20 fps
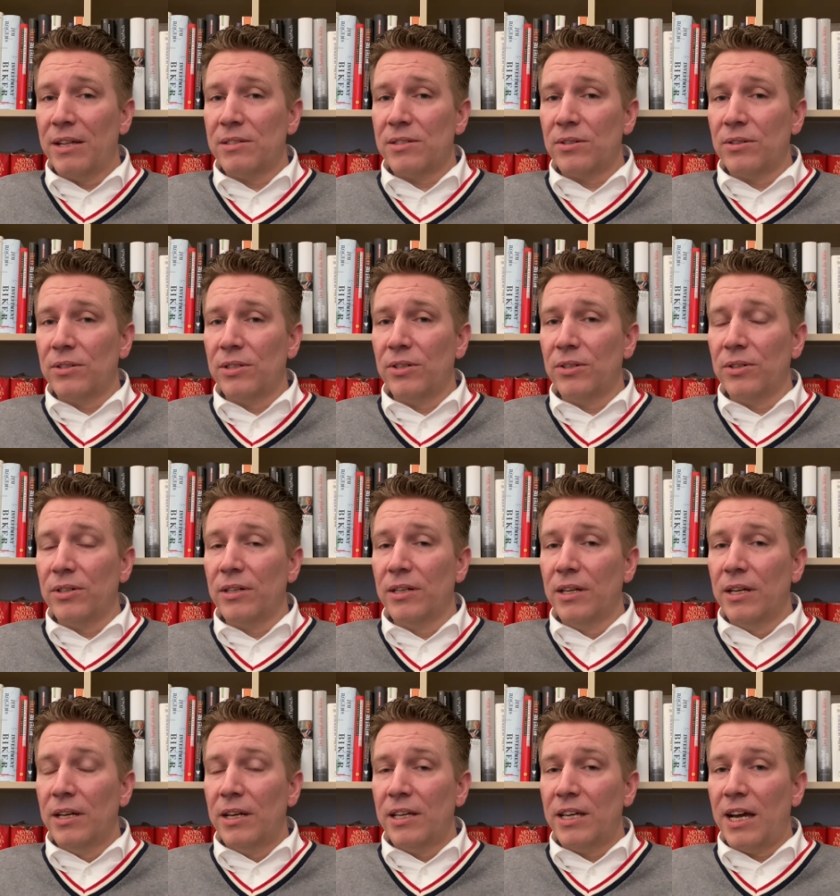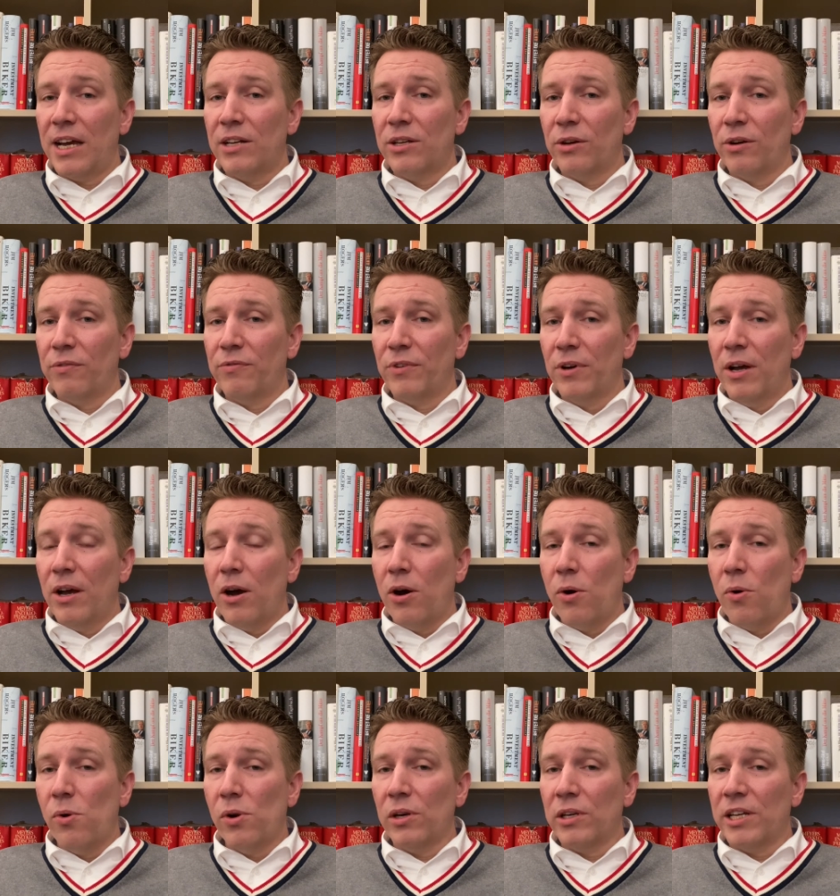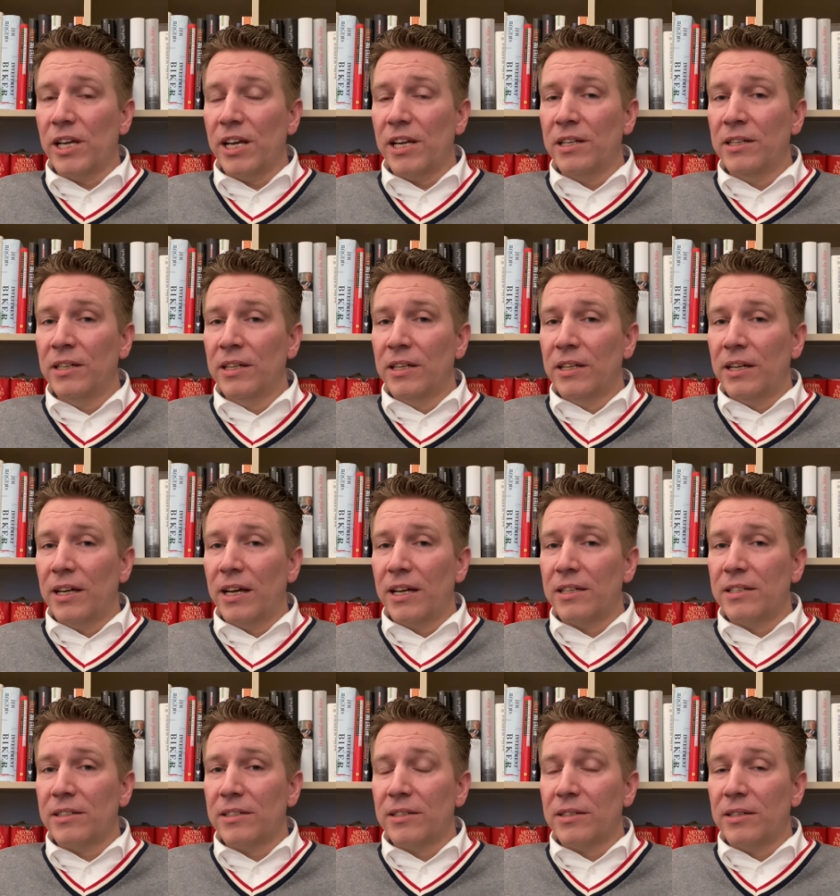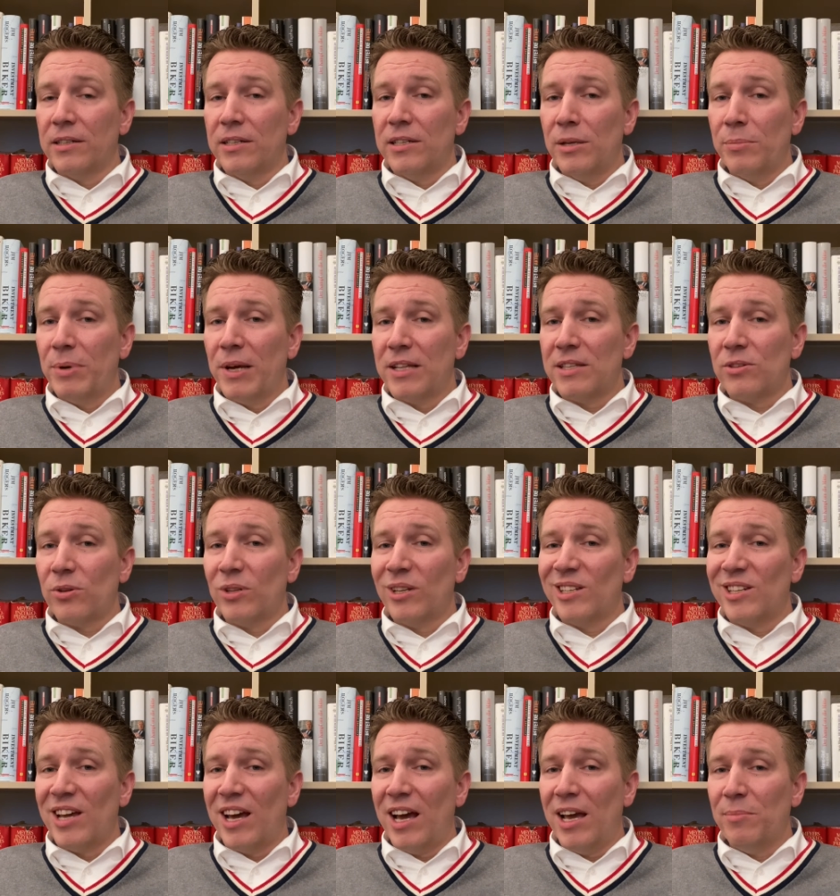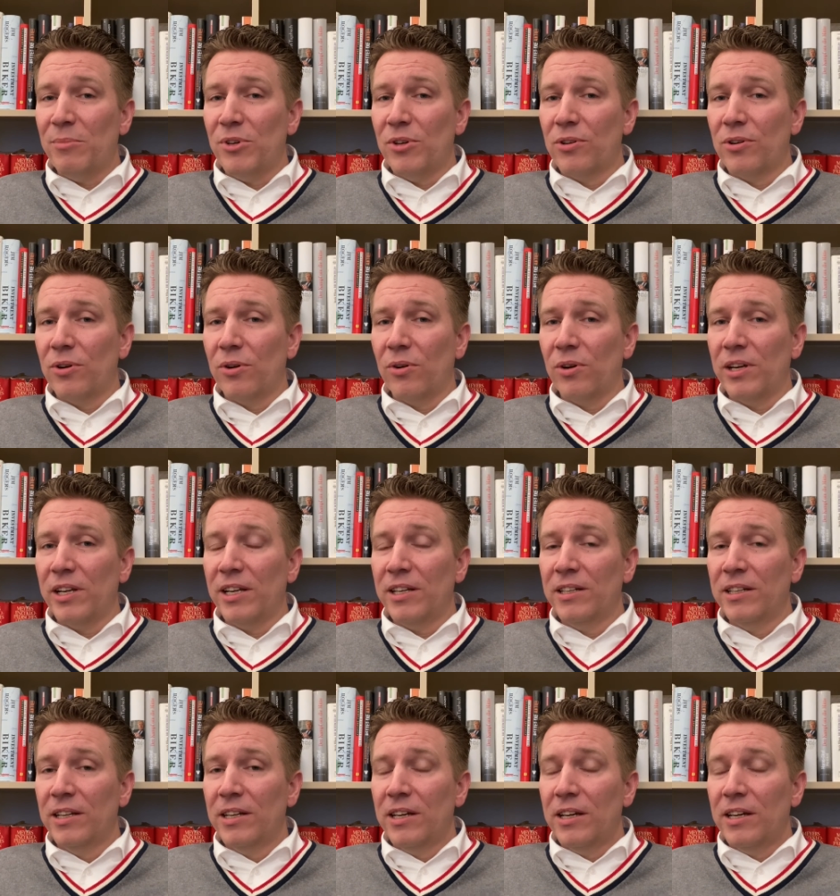on your kind of holding, and it depends on the time you are holding.